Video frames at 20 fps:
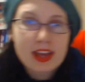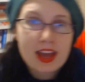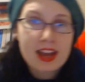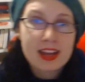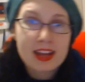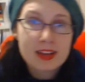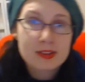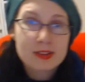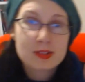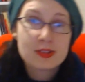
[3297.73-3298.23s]
and
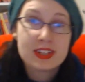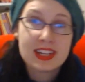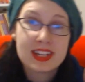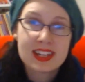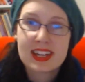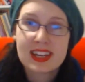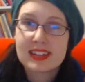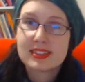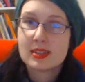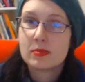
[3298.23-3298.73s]
I also did
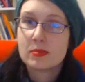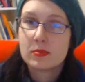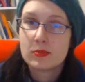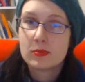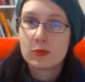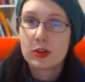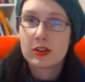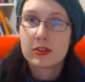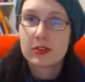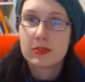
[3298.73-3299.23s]
get some
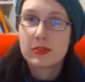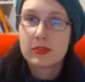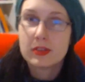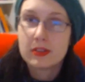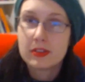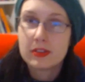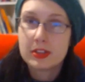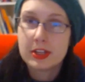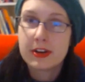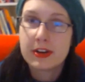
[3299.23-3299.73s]

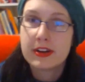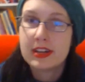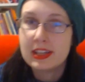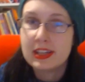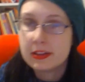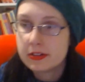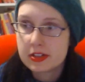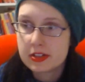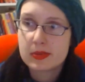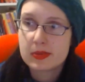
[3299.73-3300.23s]
wonderful yarny
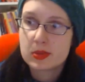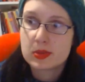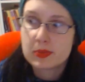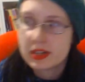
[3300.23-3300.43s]
Christmas